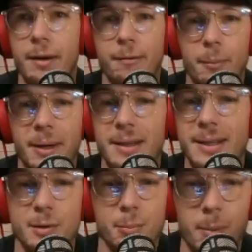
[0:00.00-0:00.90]
For me, this
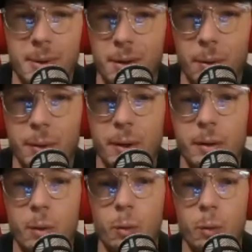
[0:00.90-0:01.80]
is probably the only
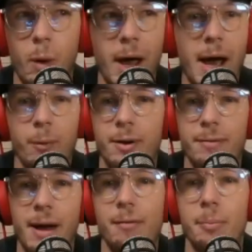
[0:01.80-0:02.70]
way I would have
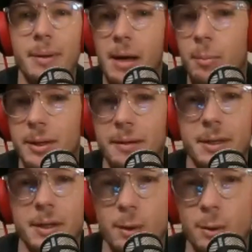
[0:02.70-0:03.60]
ever been able to
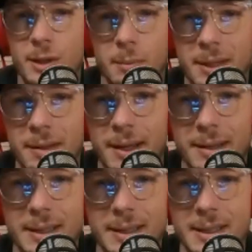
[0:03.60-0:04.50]
even do something like
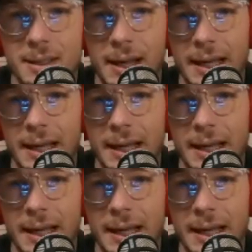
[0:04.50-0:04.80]
this, to like,